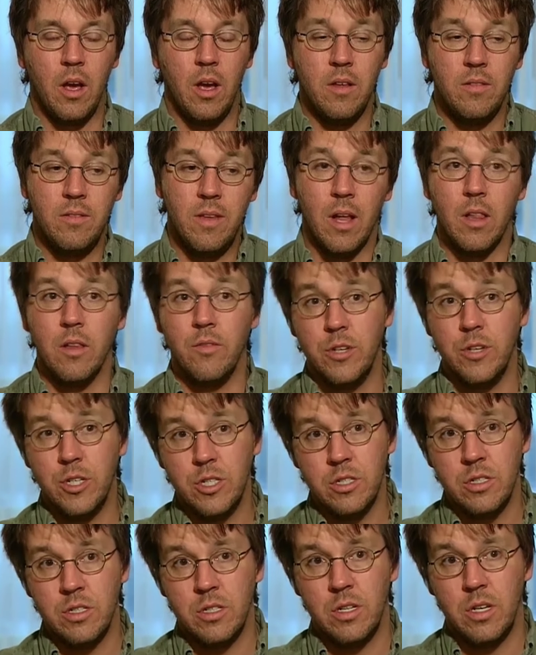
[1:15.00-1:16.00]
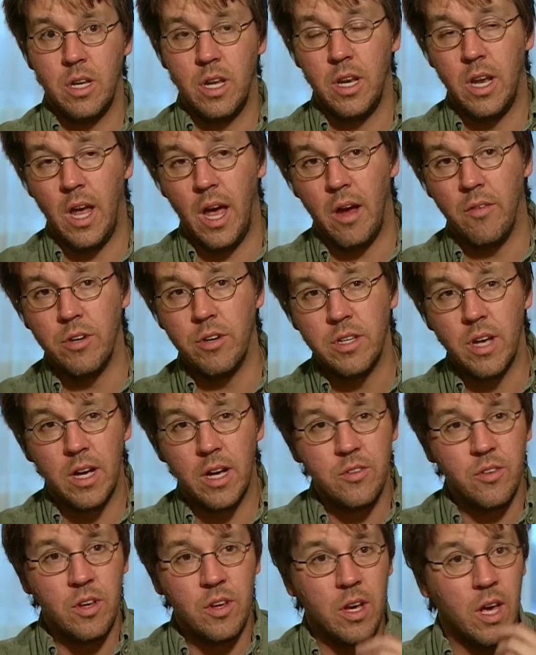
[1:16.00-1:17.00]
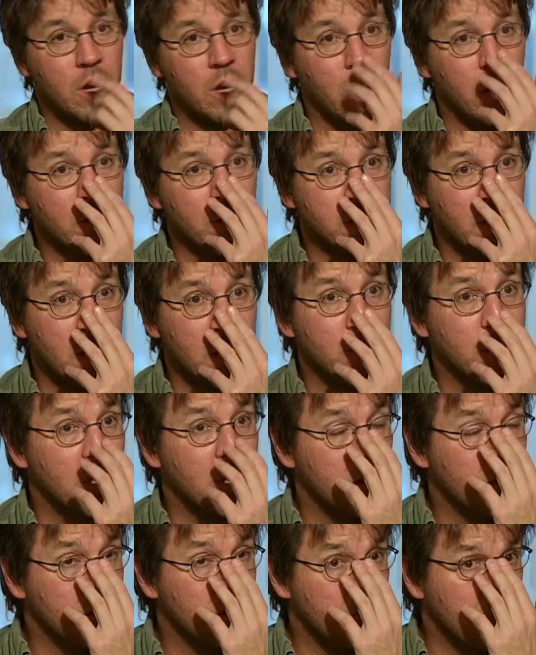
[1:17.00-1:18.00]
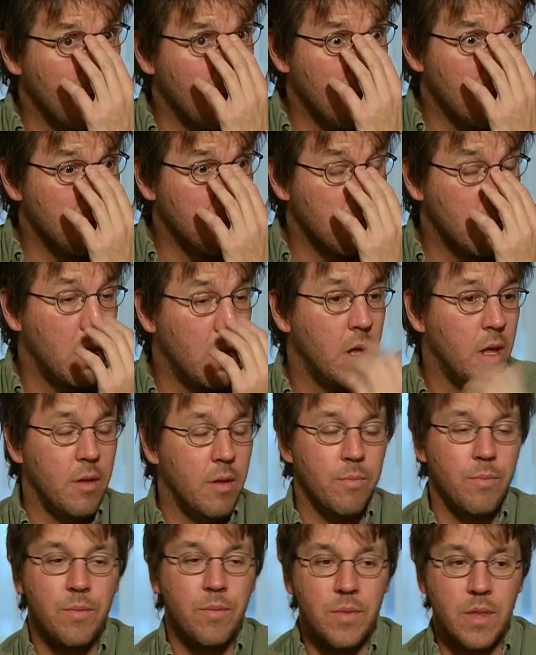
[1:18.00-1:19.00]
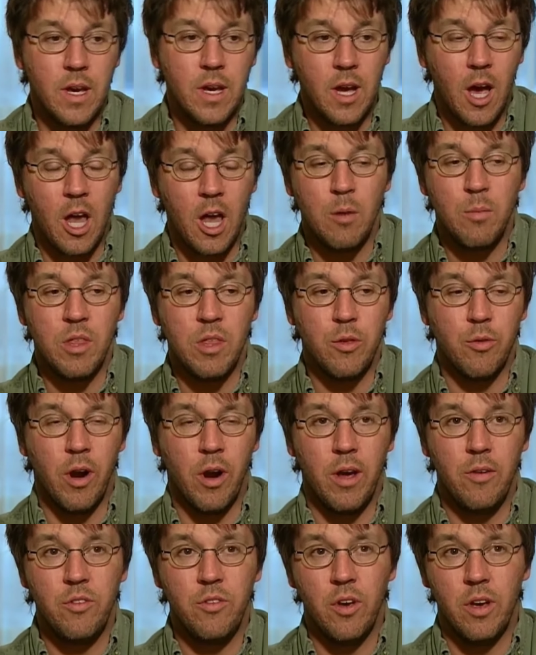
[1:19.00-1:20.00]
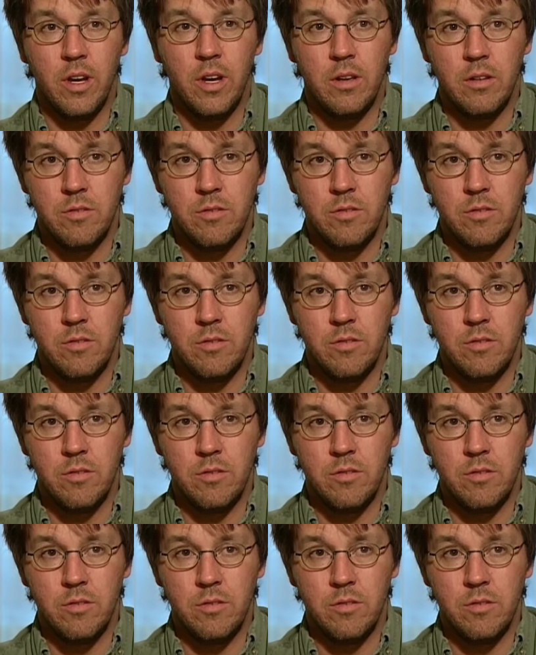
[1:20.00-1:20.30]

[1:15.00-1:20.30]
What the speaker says: television and advertising and entertainment, and the economy thrives on it.